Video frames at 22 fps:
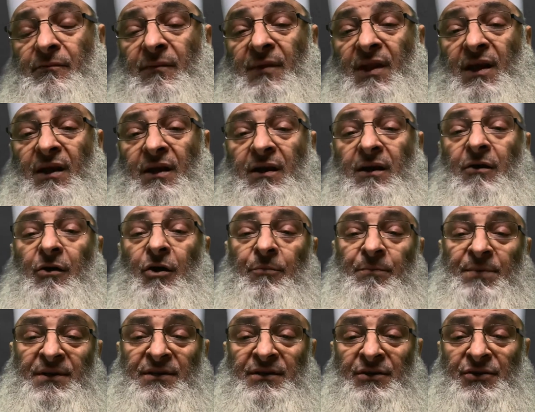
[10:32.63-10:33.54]
He
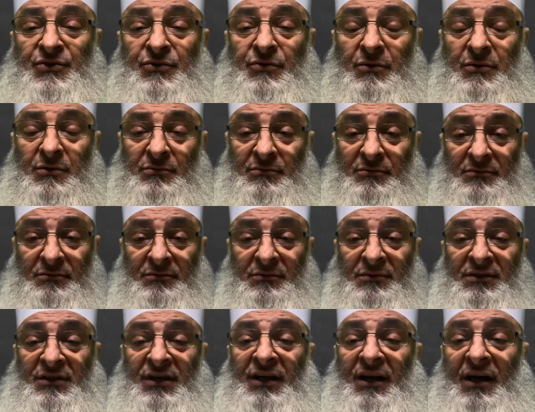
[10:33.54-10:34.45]
opened the store,
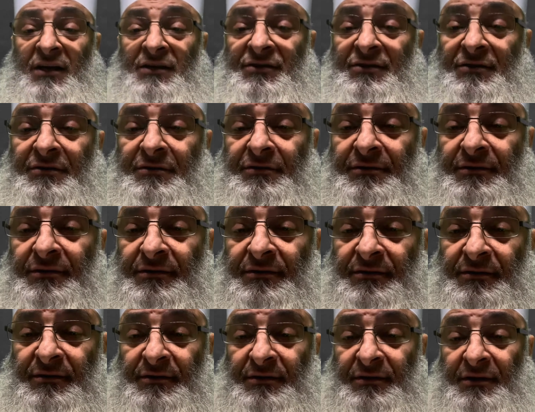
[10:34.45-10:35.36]
he entered,
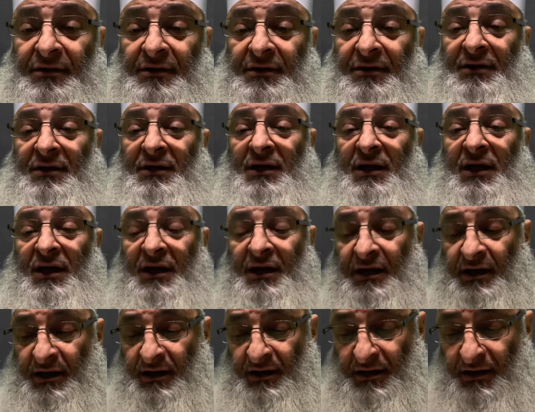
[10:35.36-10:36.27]

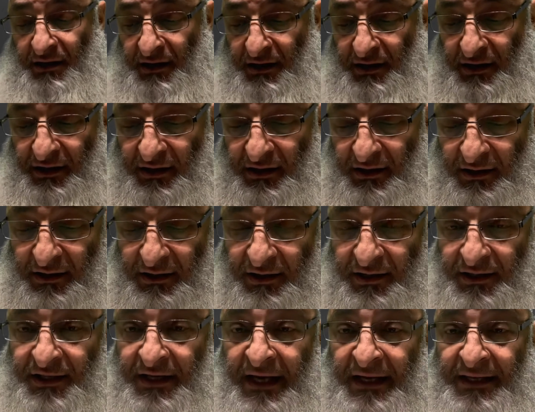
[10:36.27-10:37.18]
he
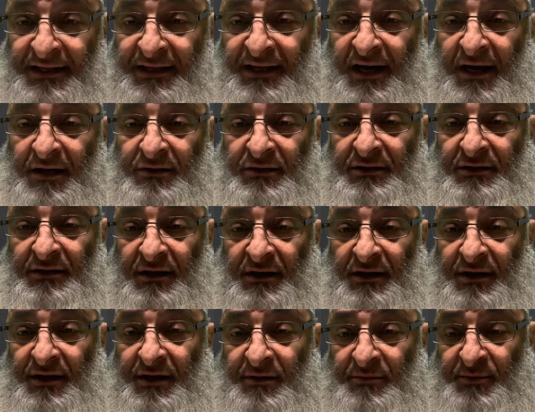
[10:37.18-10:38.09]
sat down a
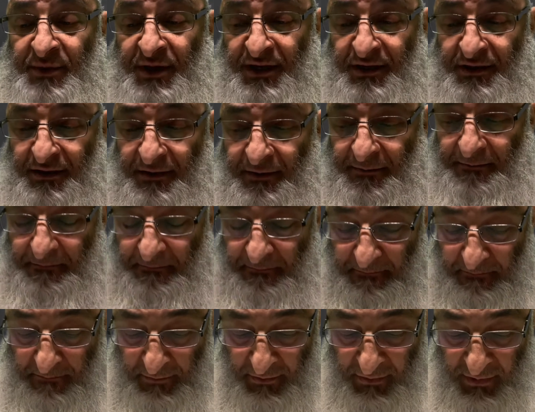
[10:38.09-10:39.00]
little bit,
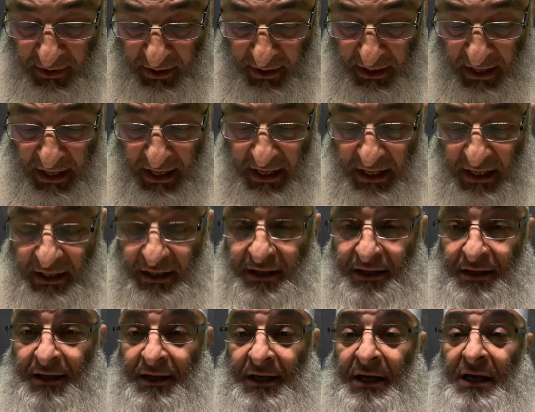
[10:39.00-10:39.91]
and
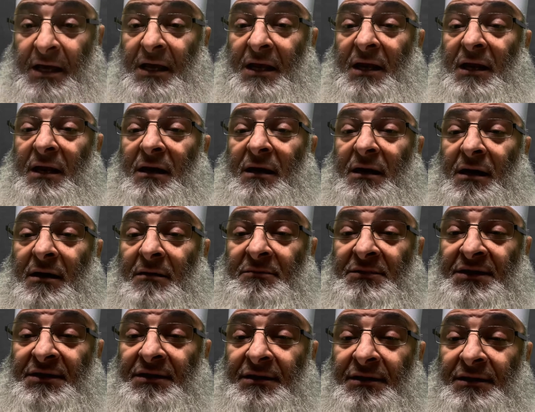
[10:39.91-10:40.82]
here he comes,
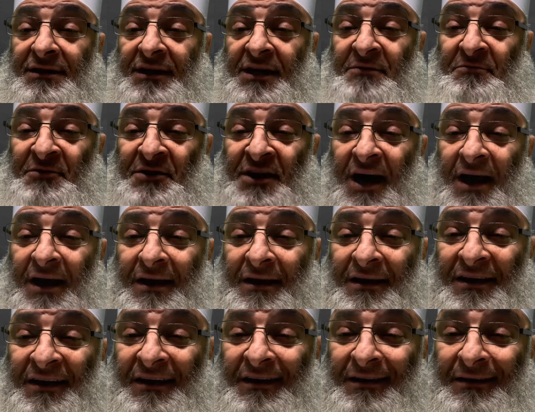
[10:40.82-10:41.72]
the same guy again.